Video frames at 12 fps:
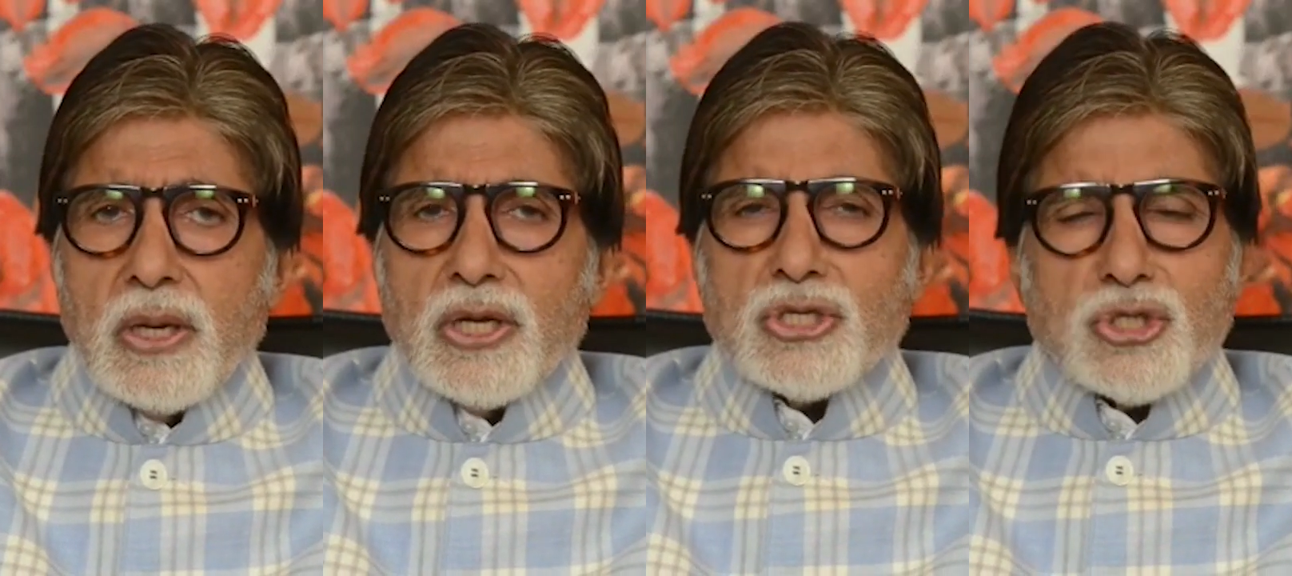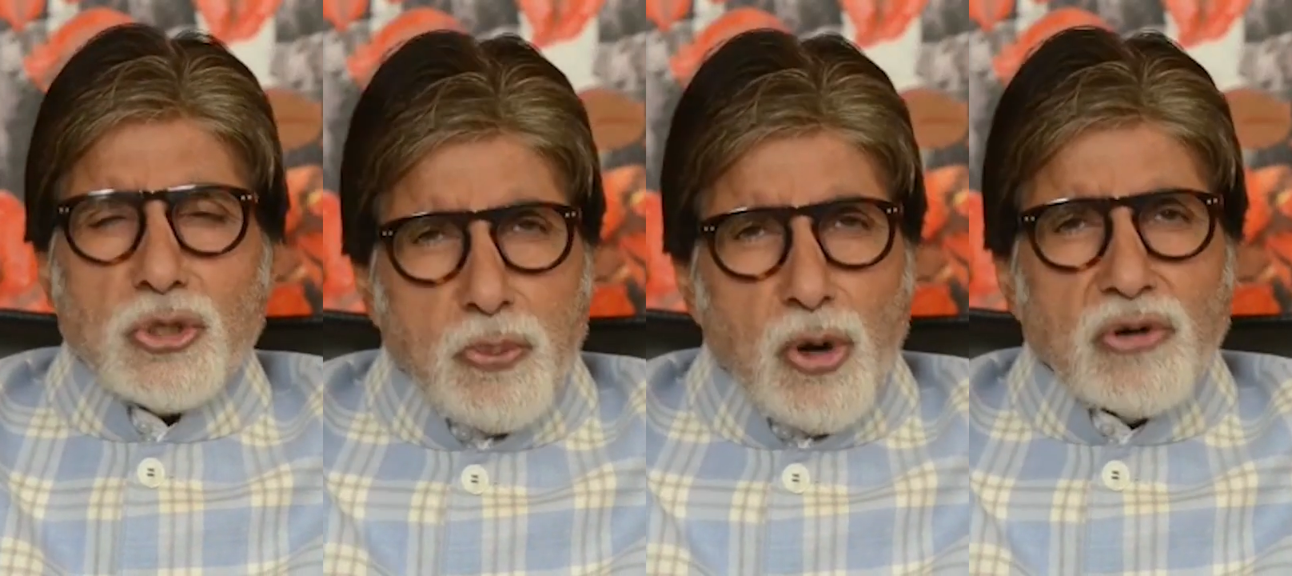
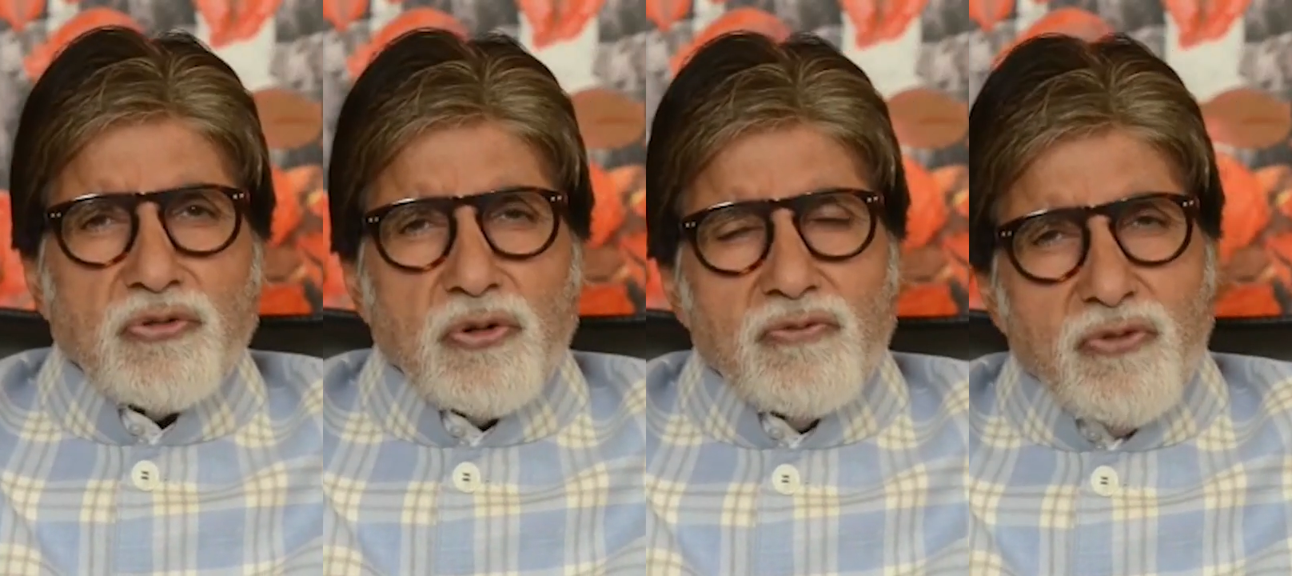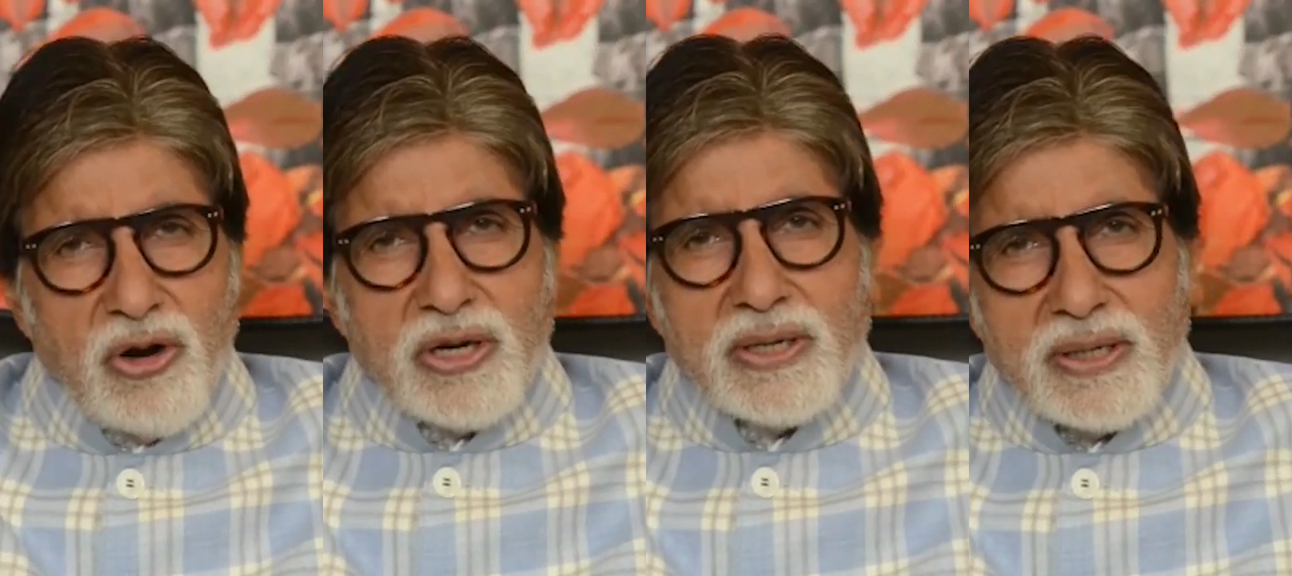support from
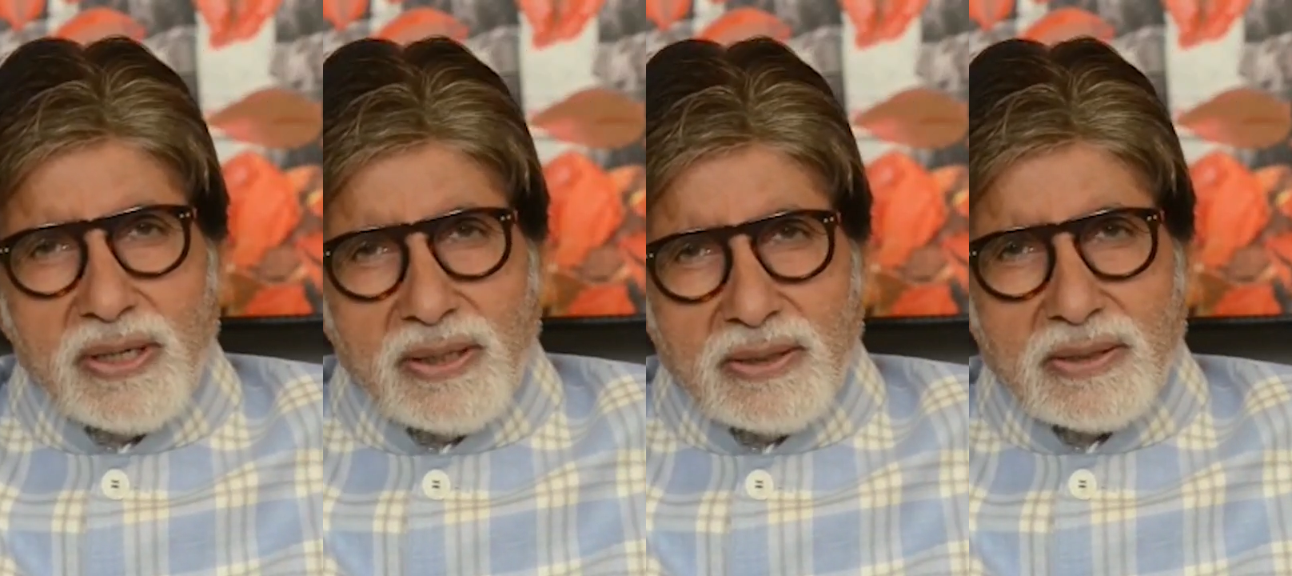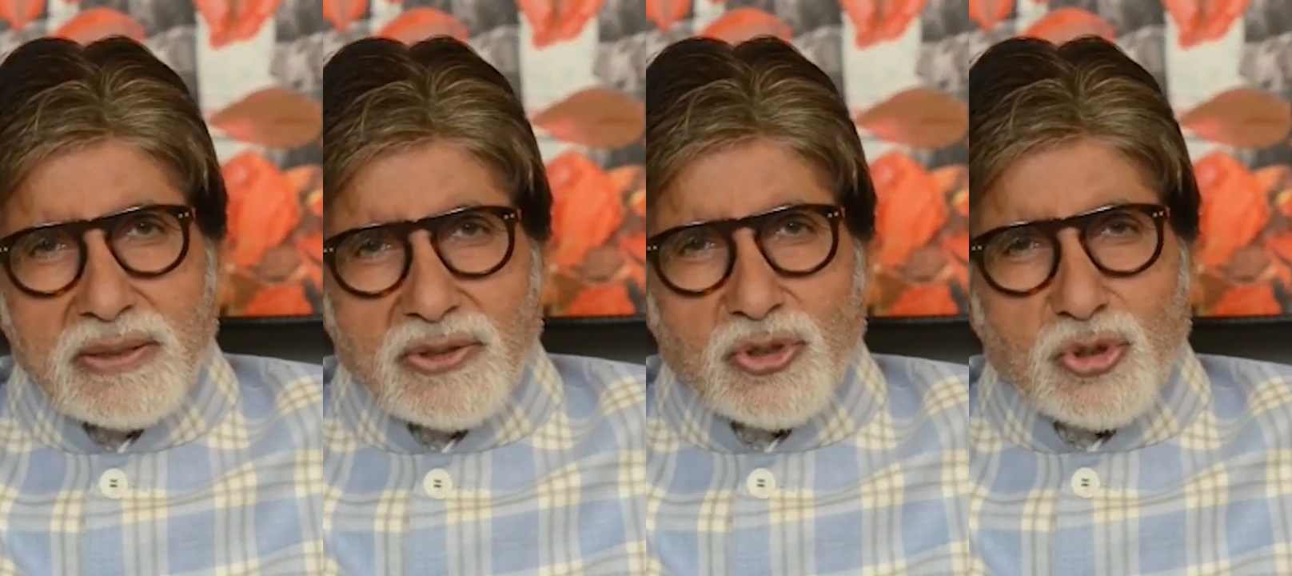
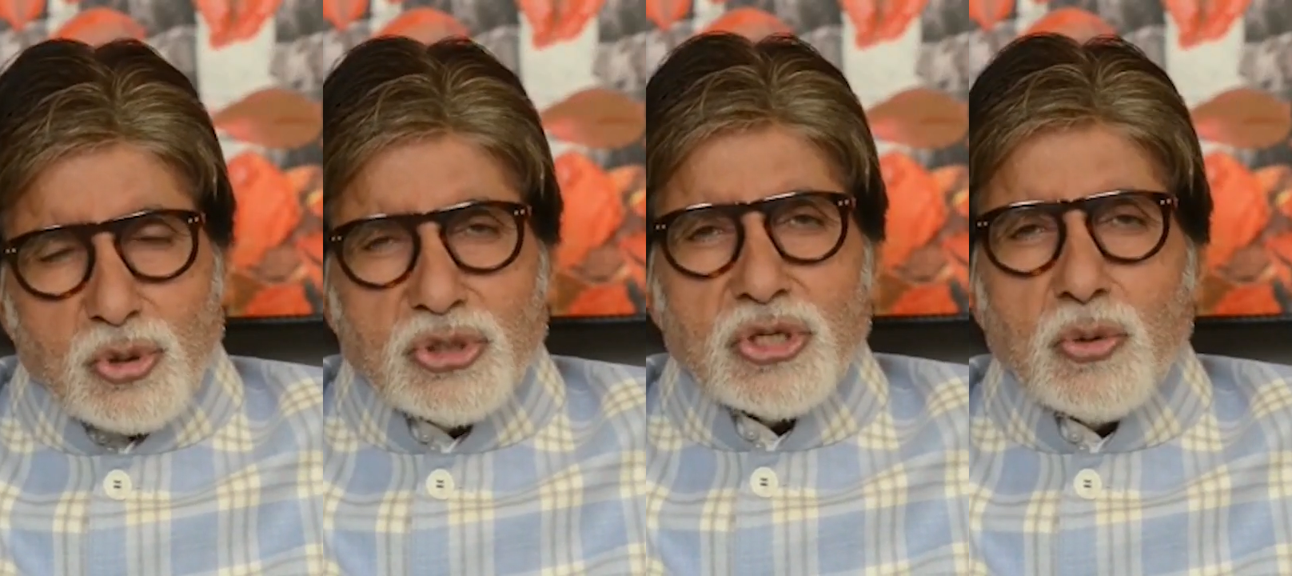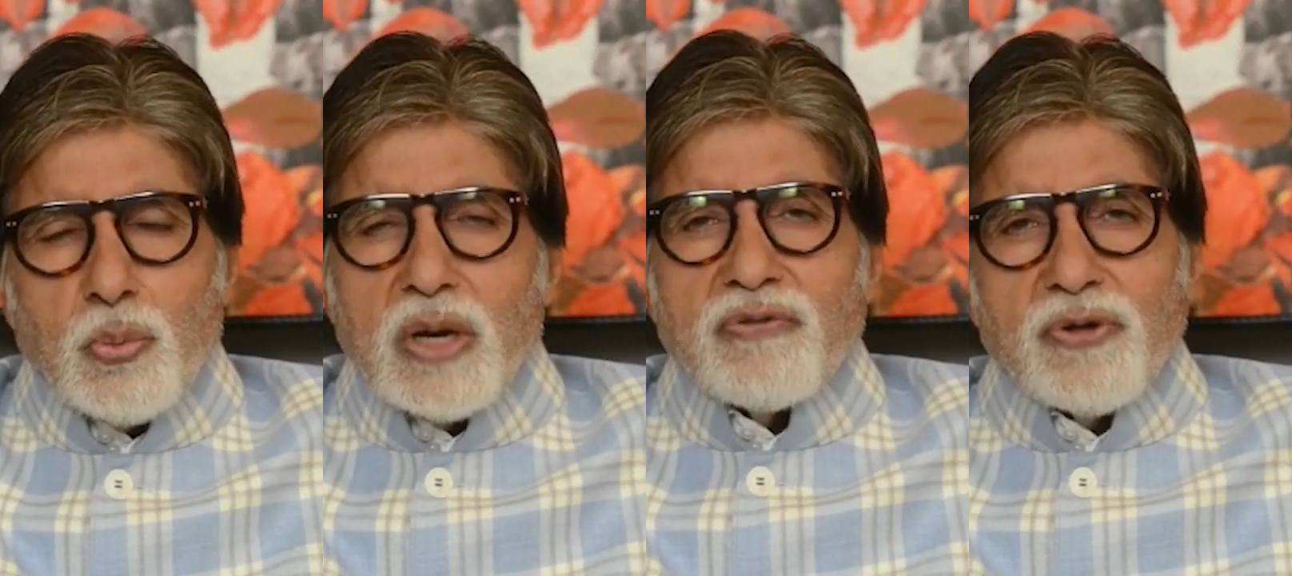volunteers and social
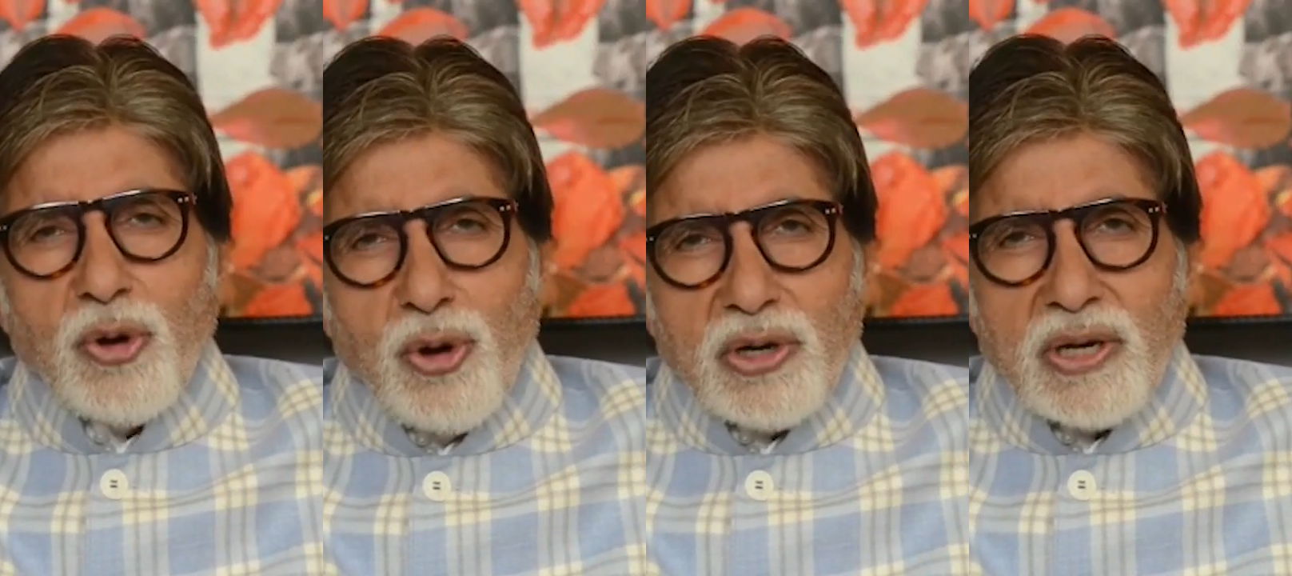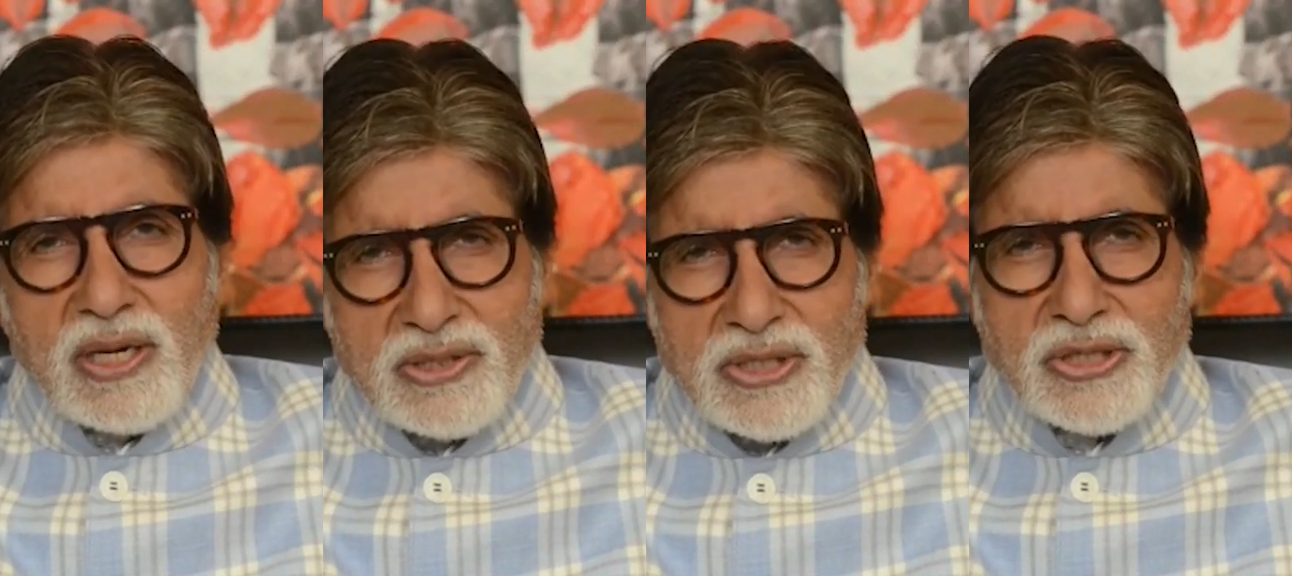welfare
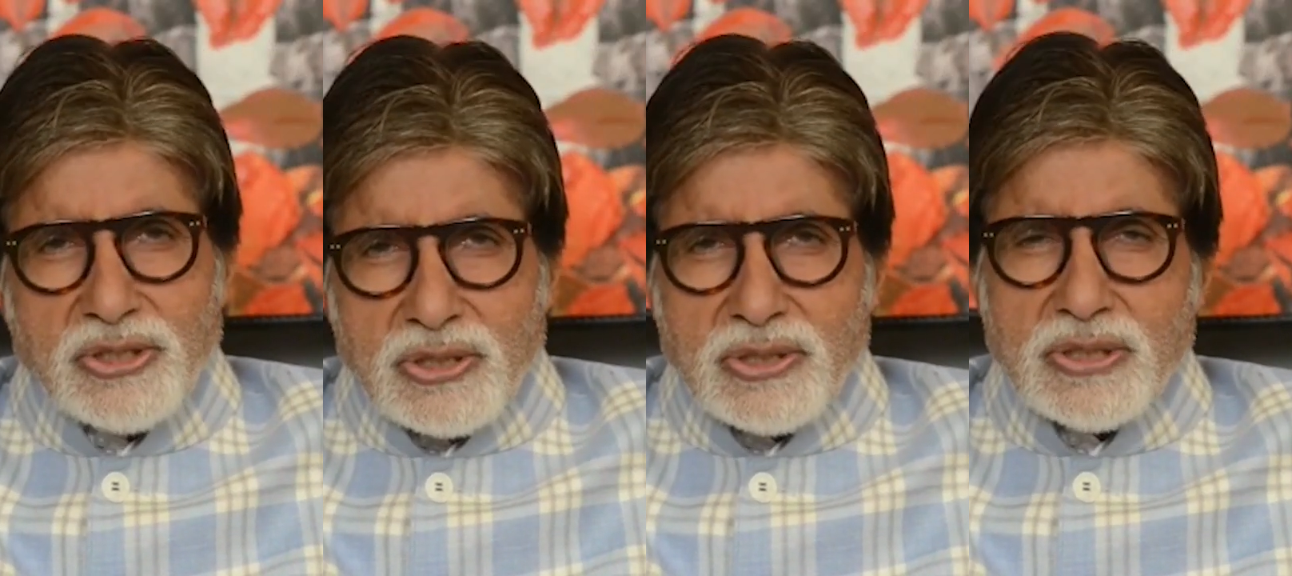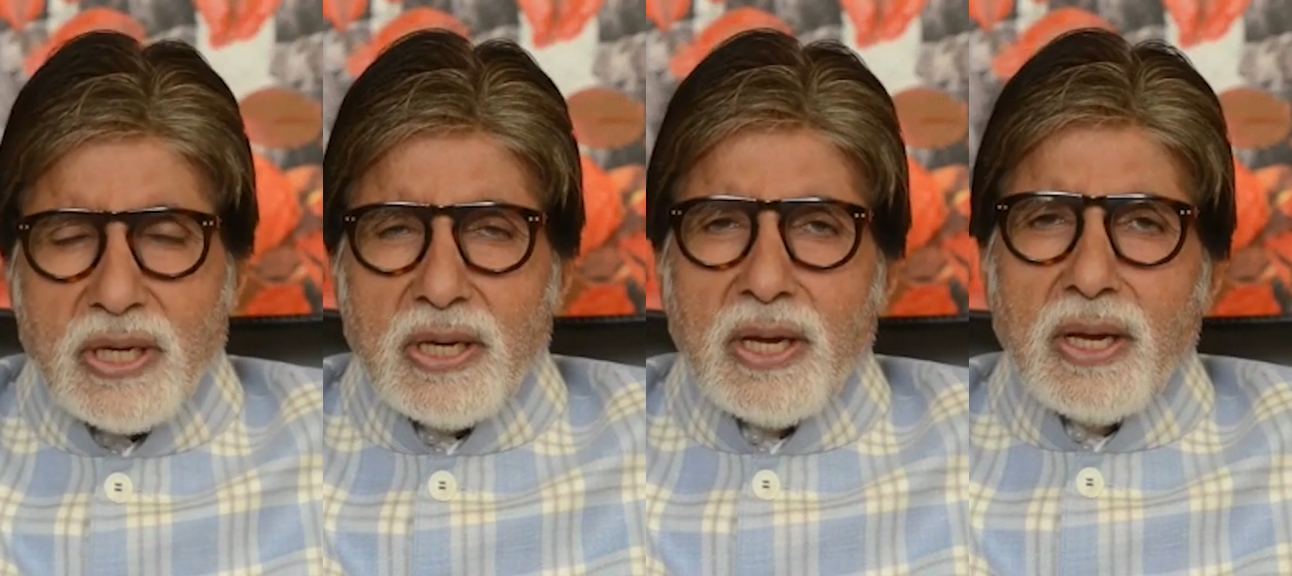organizations